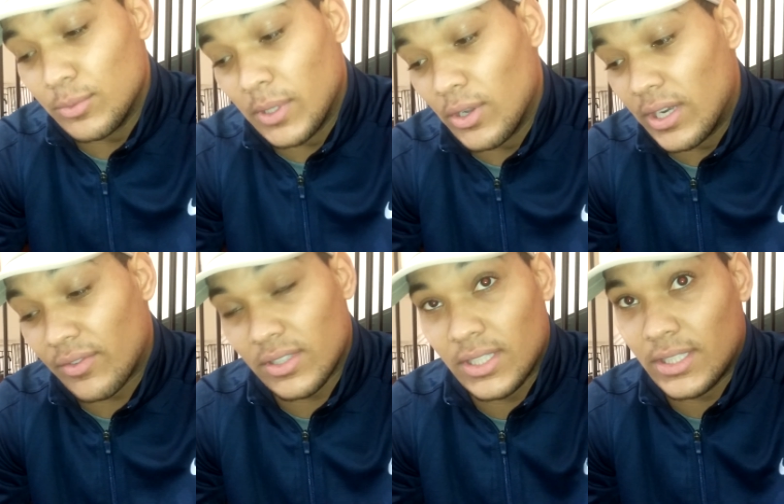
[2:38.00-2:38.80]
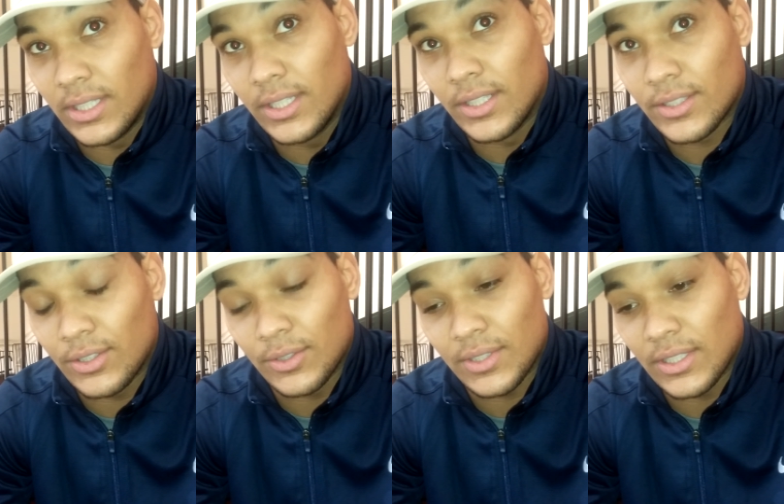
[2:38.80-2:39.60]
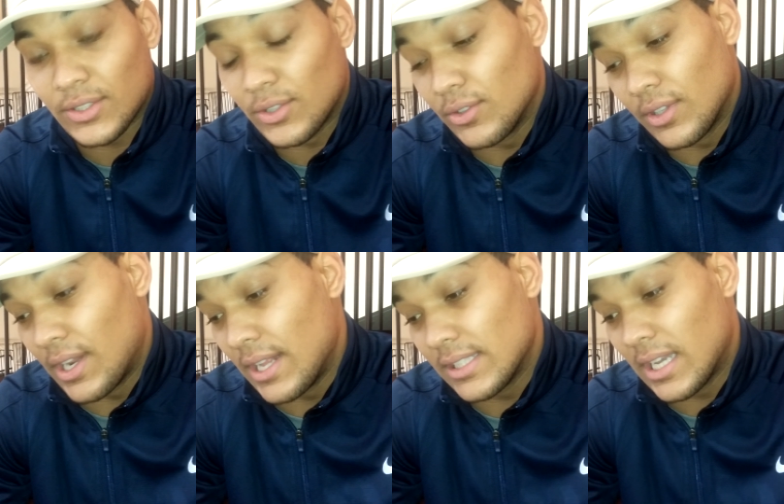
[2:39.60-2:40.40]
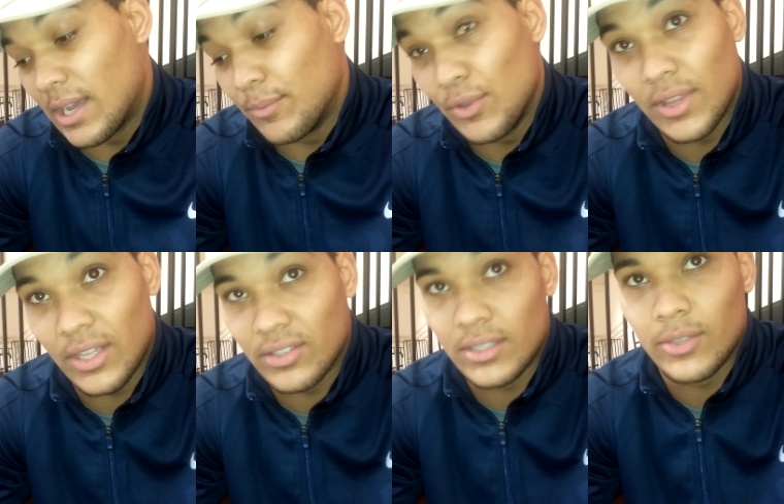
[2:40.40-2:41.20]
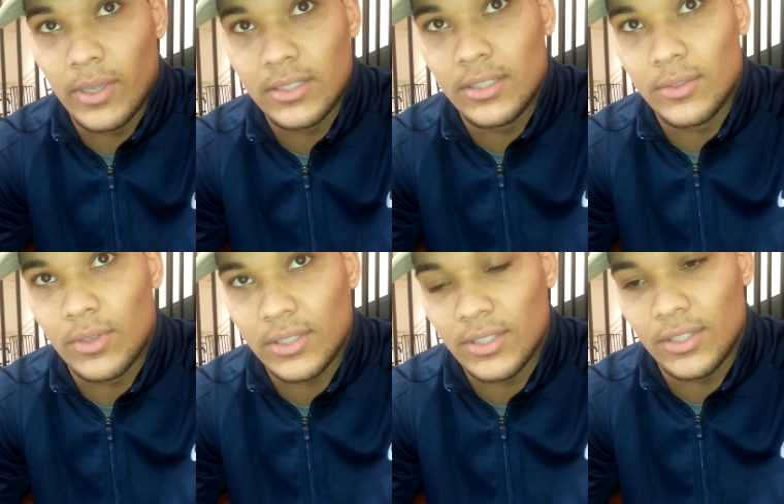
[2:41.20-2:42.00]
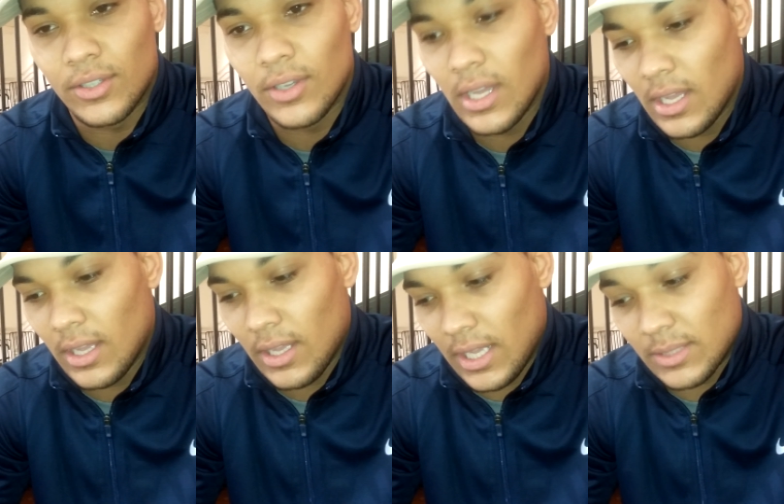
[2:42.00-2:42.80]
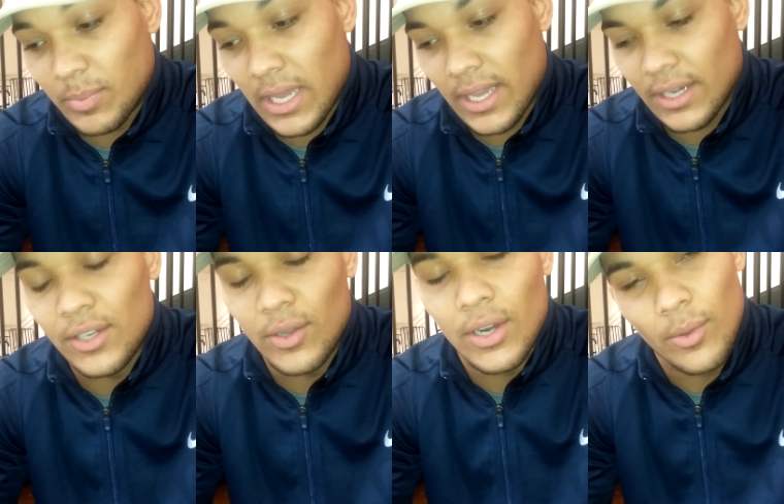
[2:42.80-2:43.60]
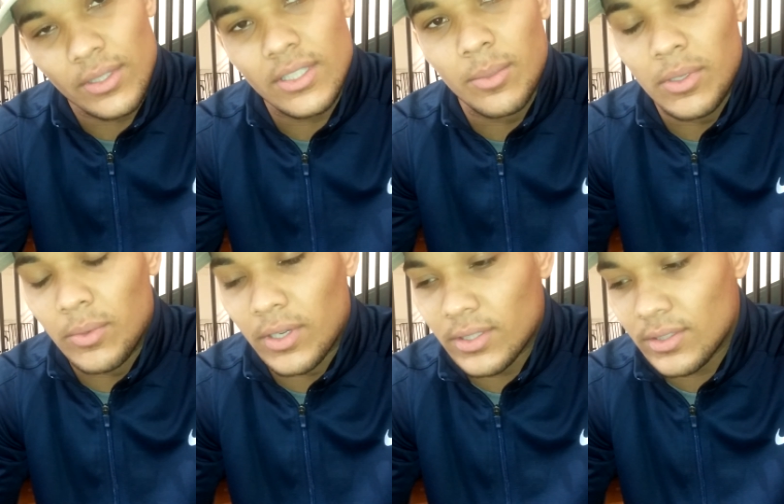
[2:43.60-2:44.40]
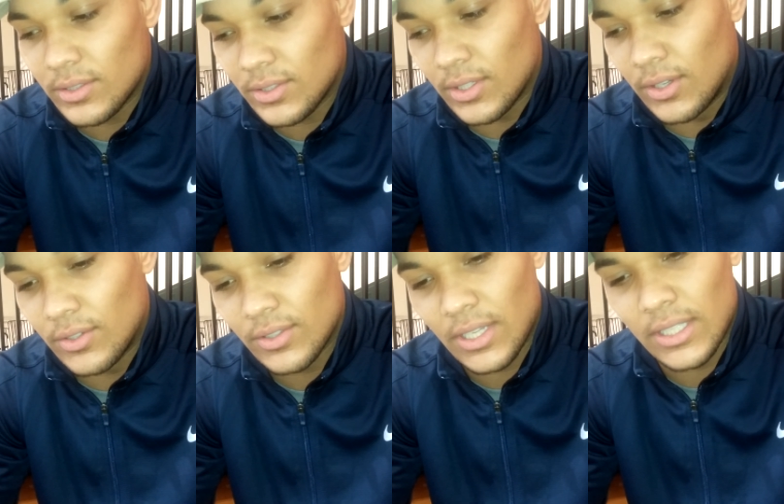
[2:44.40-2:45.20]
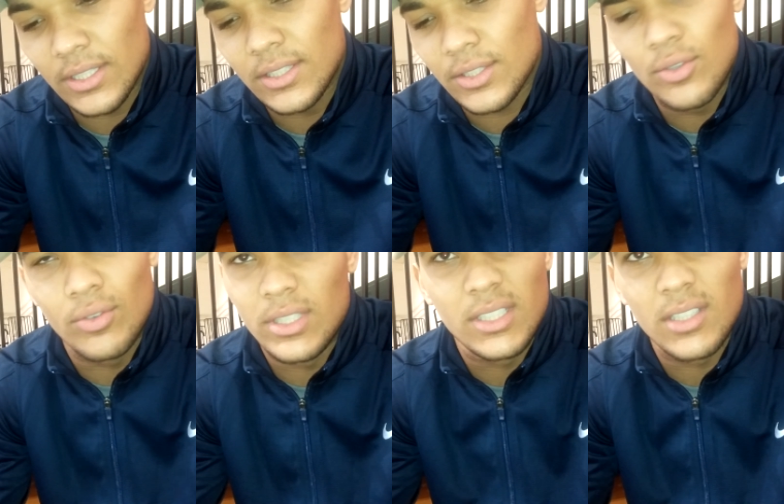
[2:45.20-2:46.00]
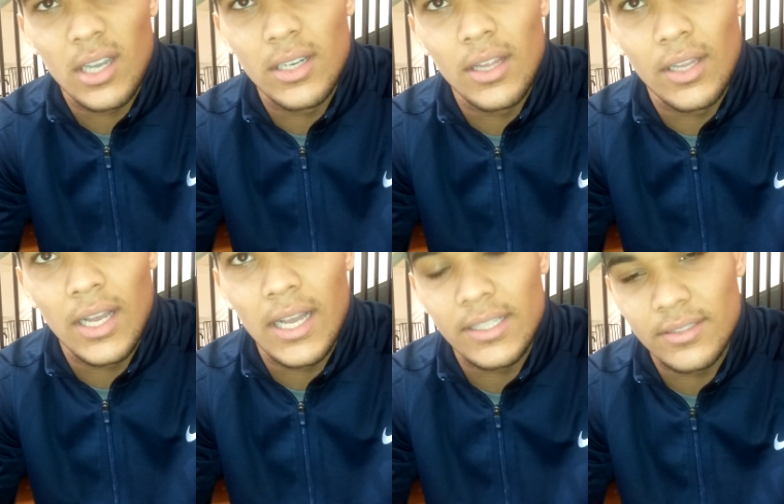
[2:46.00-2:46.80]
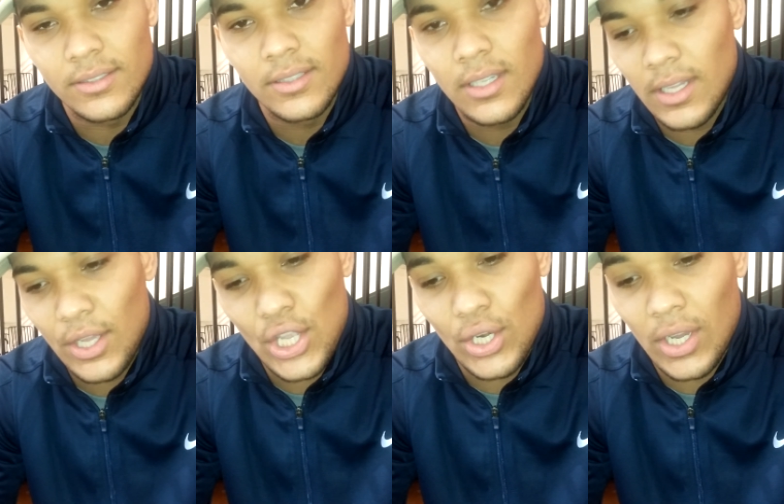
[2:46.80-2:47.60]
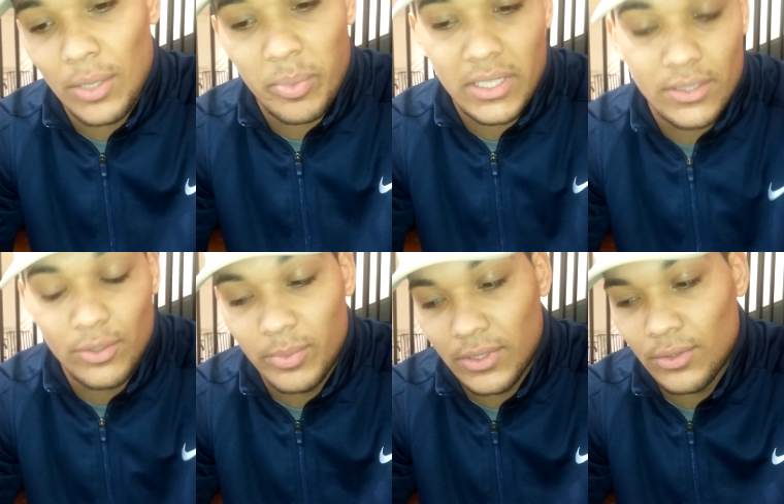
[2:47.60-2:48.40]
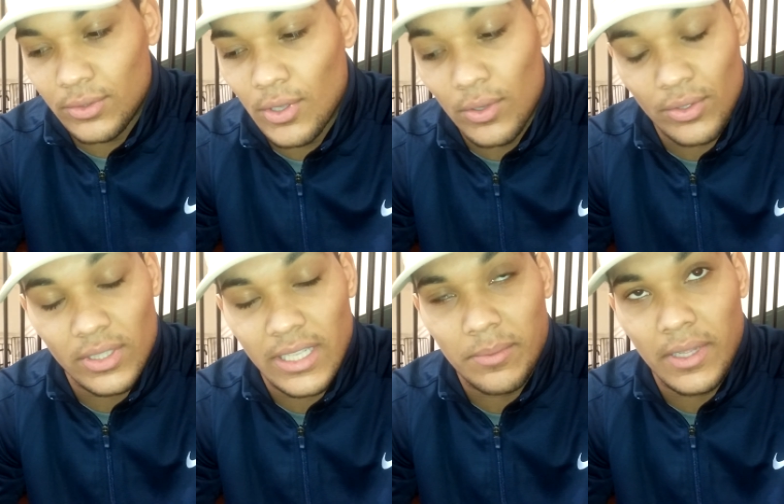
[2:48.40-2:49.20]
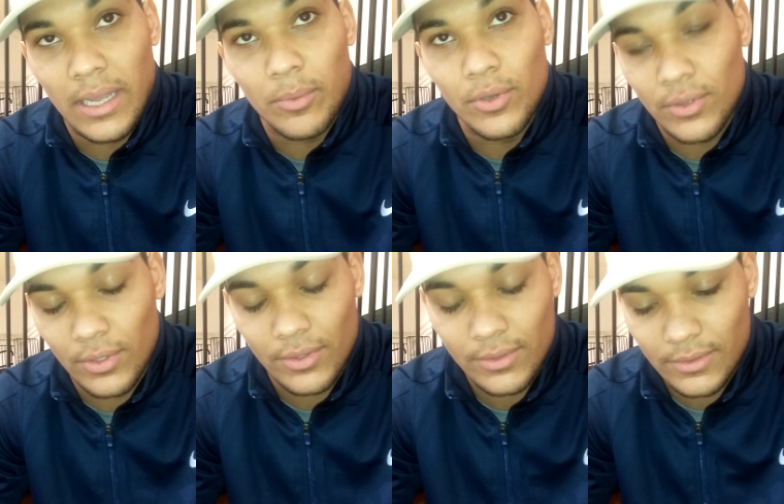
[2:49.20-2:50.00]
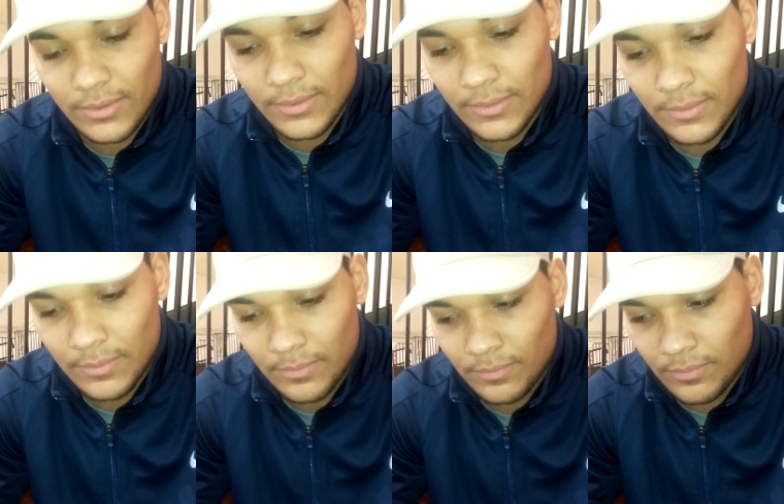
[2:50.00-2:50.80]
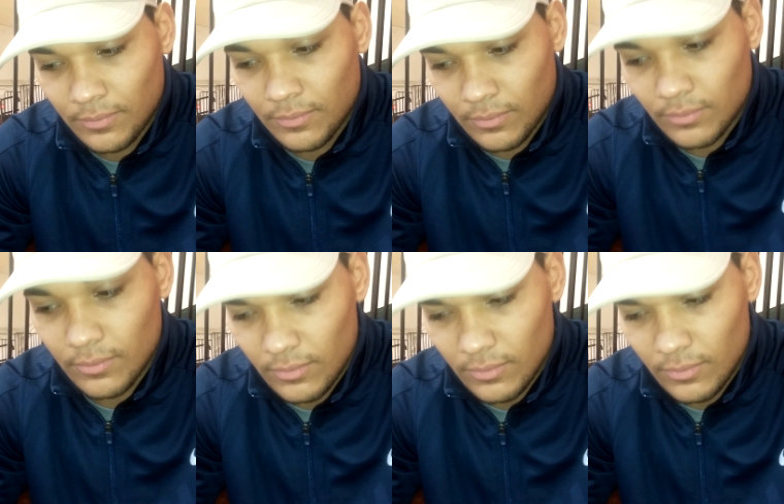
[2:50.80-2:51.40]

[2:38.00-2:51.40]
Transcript: who's been going there for six years. You know, saying so. Uh, anytime you think your situation is worse, you know, it's bad. You know, it always could be worse. Mm-hmm. So uh-huh. it's cool just to talk to other guys and you know other patients who've been, who's going through the same thing I'm going through. How's your mom holding up?